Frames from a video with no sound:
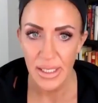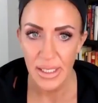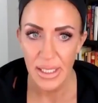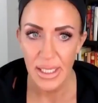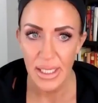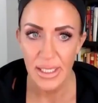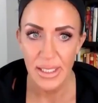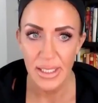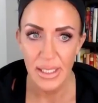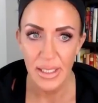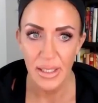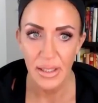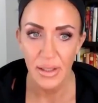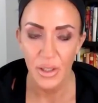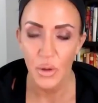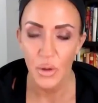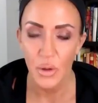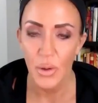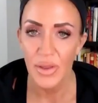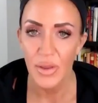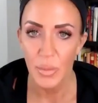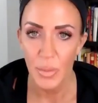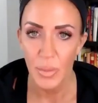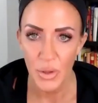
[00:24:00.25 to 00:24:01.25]
is you had
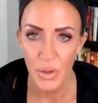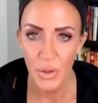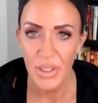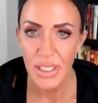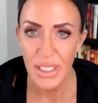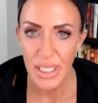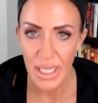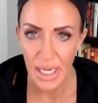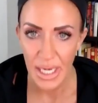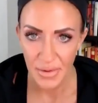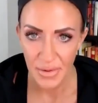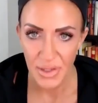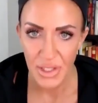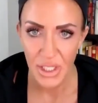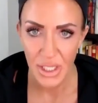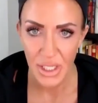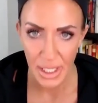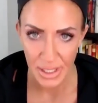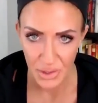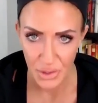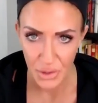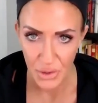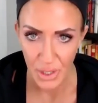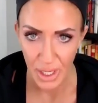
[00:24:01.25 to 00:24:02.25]
the most deaths
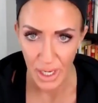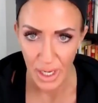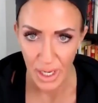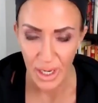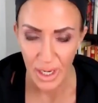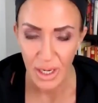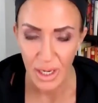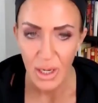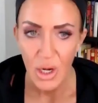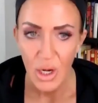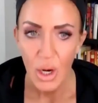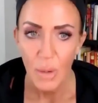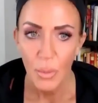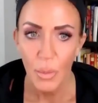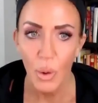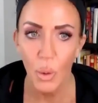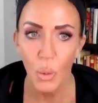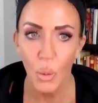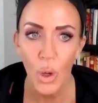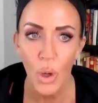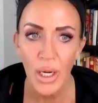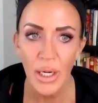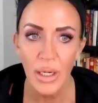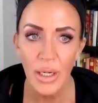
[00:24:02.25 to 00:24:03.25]
yesterday, but
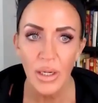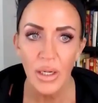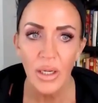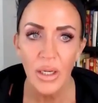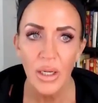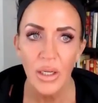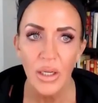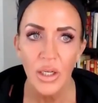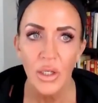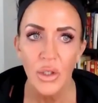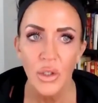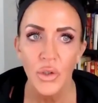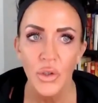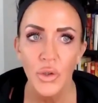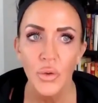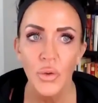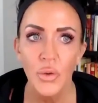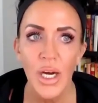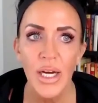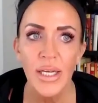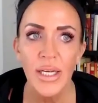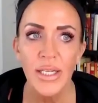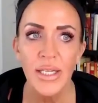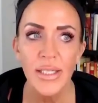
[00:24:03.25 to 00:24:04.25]
what you
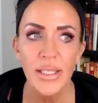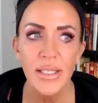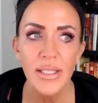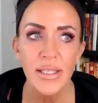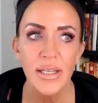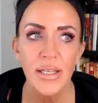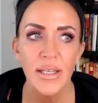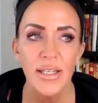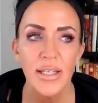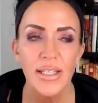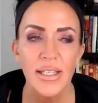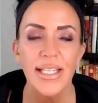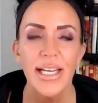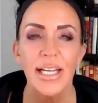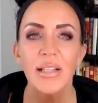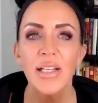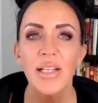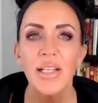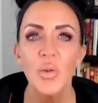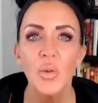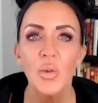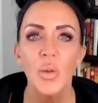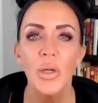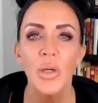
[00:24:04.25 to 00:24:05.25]
guys, tell
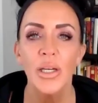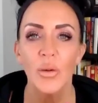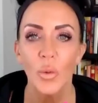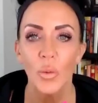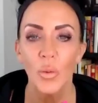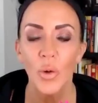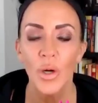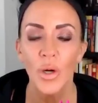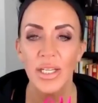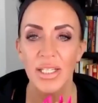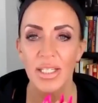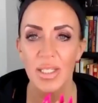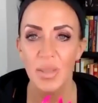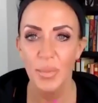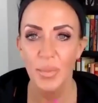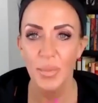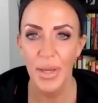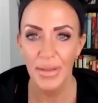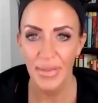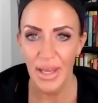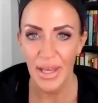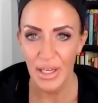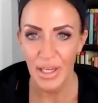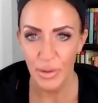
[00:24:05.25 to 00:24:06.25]
us what, what it's
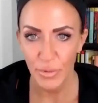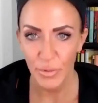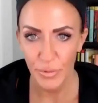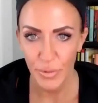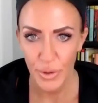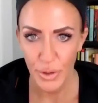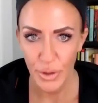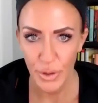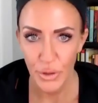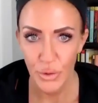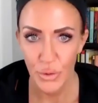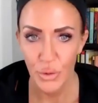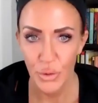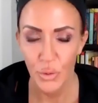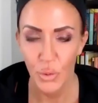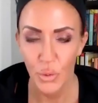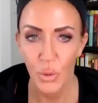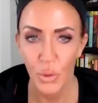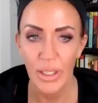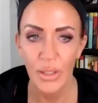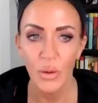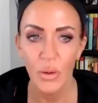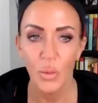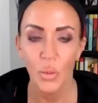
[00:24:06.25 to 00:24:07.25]
been like for you.
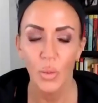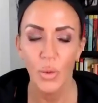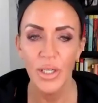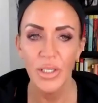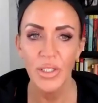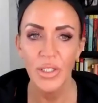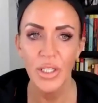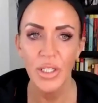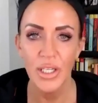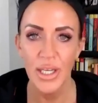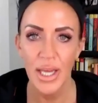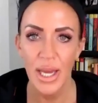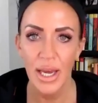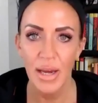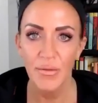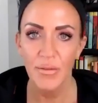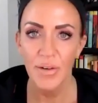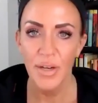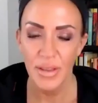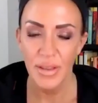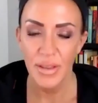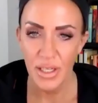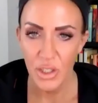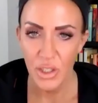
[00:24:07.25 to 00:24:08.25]
When, when did
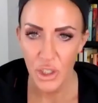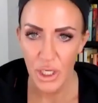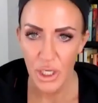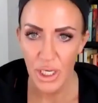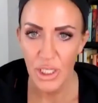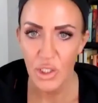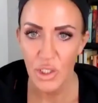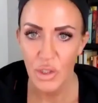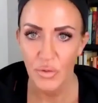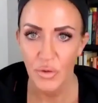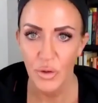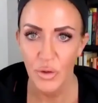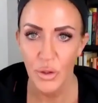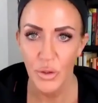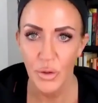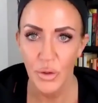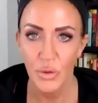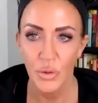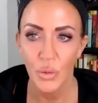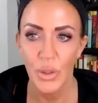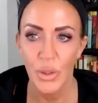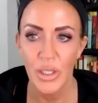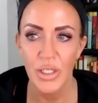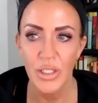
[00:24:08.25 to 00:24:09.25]
everything change for you?
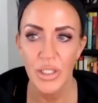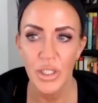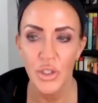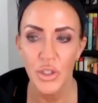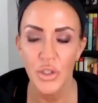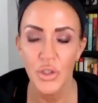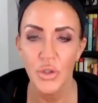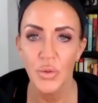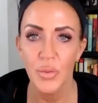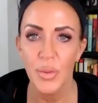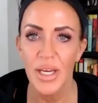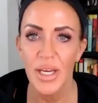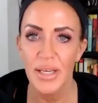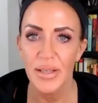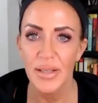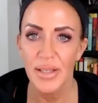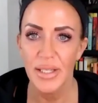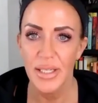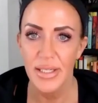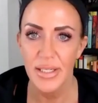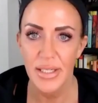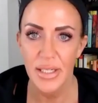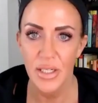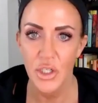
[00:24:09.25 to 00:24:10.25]
When did you make the
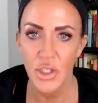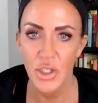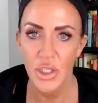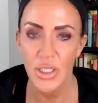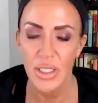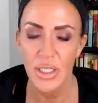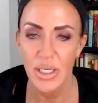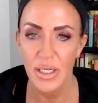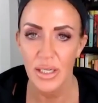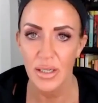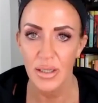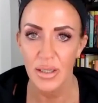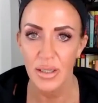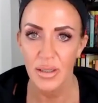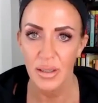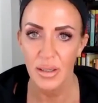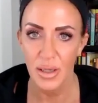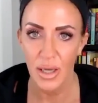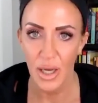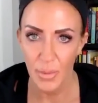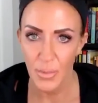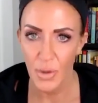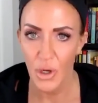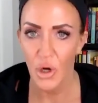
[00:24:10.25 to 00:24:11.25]
decision to
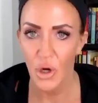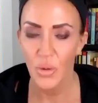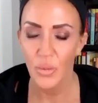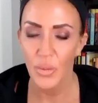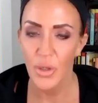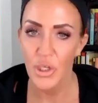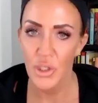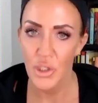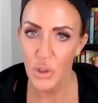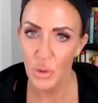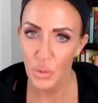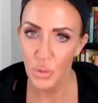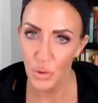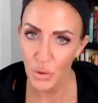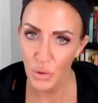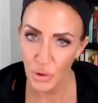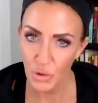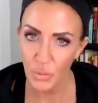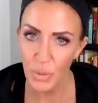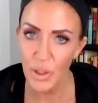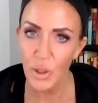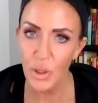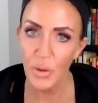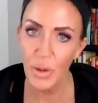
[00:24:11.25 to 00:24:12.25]
come home? Because you were, you've
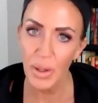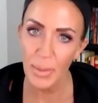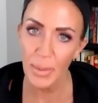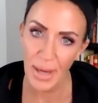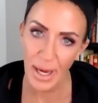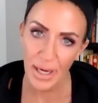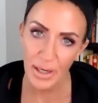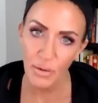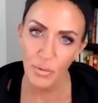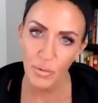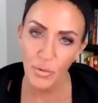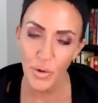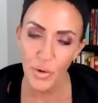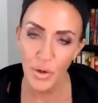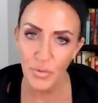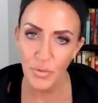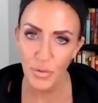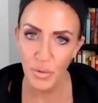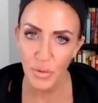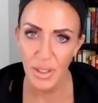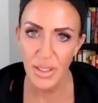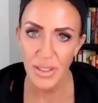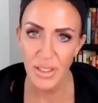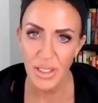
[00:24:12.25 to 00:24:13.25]
been going back and forth
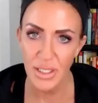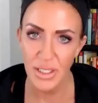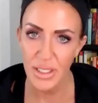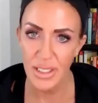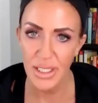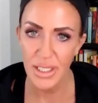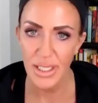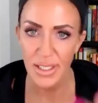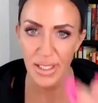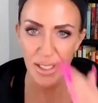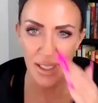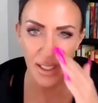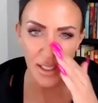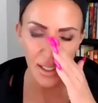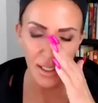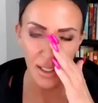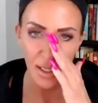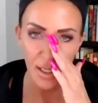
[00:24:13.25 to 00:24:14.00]
from London to Tuscany.